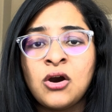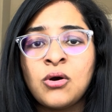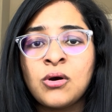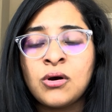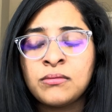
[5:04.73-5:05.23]

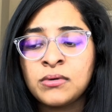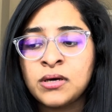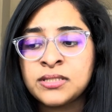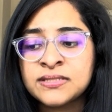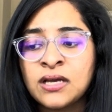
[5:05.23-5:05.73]
or
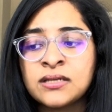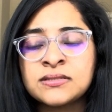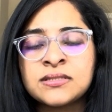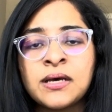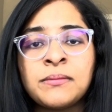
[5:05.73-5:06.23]

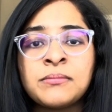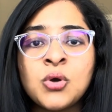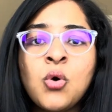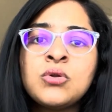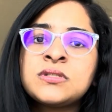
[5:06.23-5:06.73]
discuss some
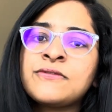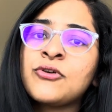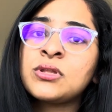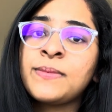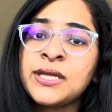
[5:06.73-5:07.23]
goals
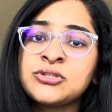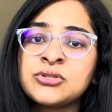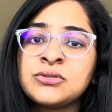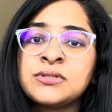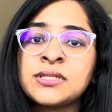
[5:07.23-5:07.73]
for the
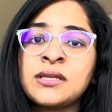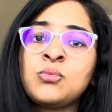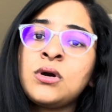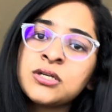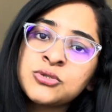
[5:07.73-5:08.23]
patient and
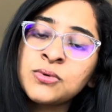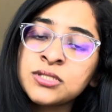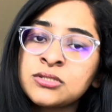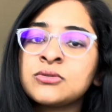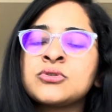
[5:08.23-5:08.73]
work
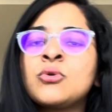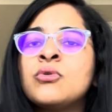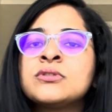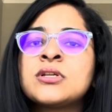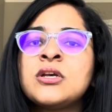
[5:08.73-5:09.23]
towards those
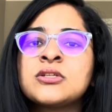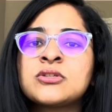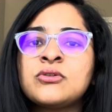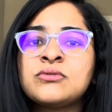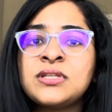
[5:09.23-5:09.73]
goals.
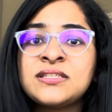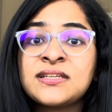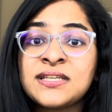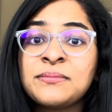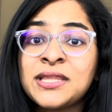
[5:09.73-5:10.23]
So these are
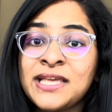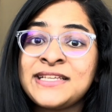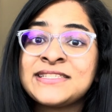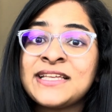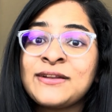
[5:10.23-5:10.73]
some
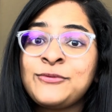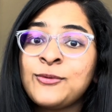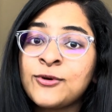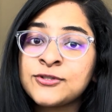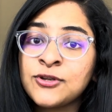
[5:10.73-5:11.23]
things that we
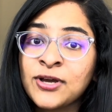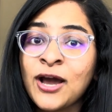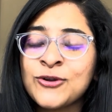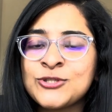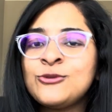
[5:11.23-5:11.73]
want to look
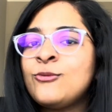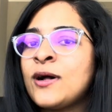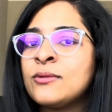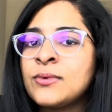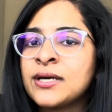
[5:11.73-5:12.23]
out to
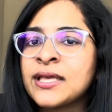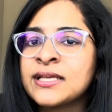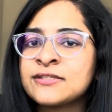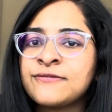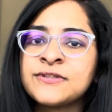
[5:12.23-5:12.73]
while working
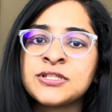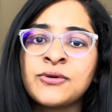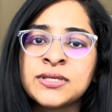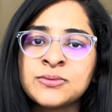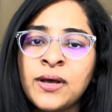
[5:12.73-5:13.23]
as a
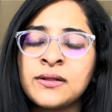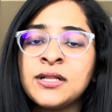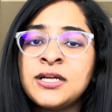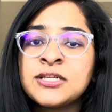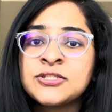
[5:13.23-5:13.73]
physio as well.
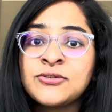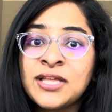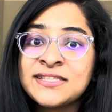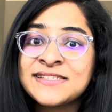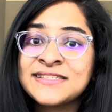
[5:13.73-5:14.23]
So
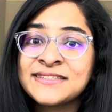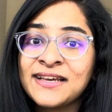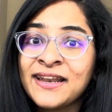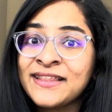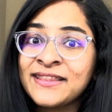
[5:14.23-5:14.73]
that's
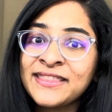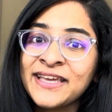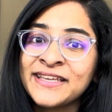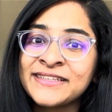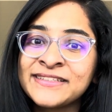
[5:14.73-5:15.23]
another
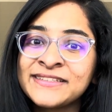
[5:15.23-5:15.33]
thing.